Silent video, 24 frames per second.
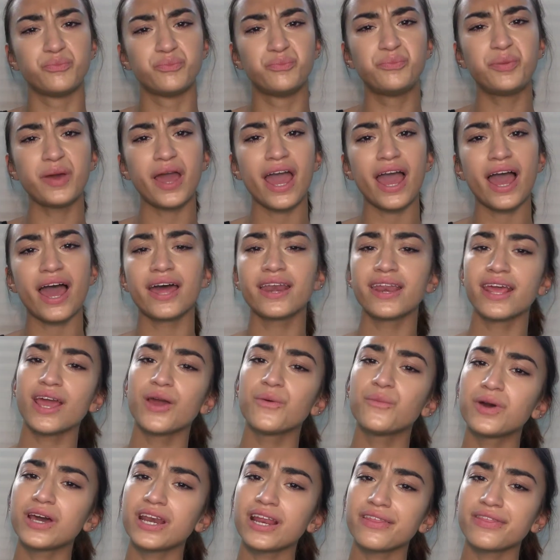bad,
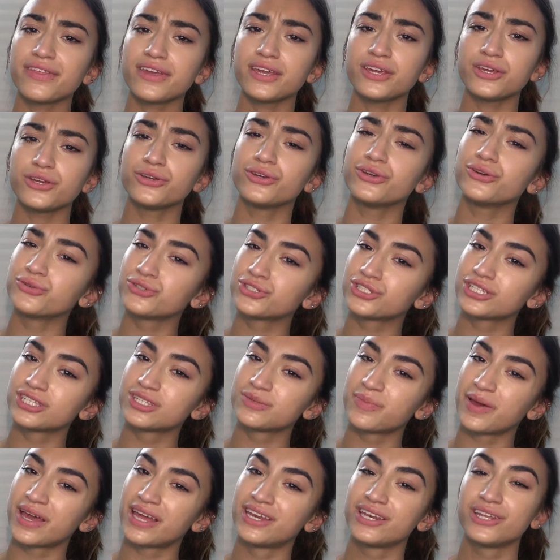and what I think you should
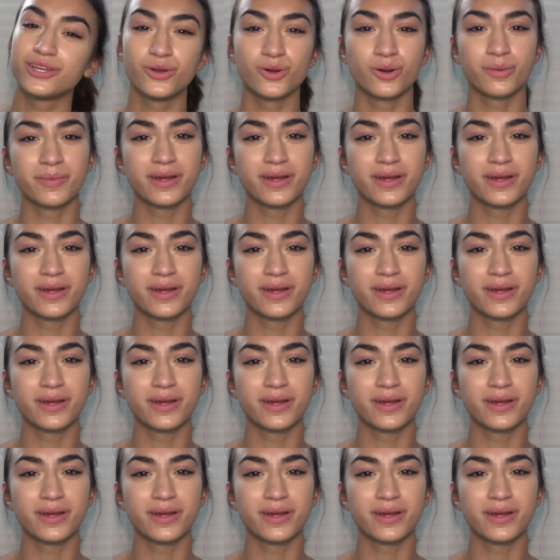spend your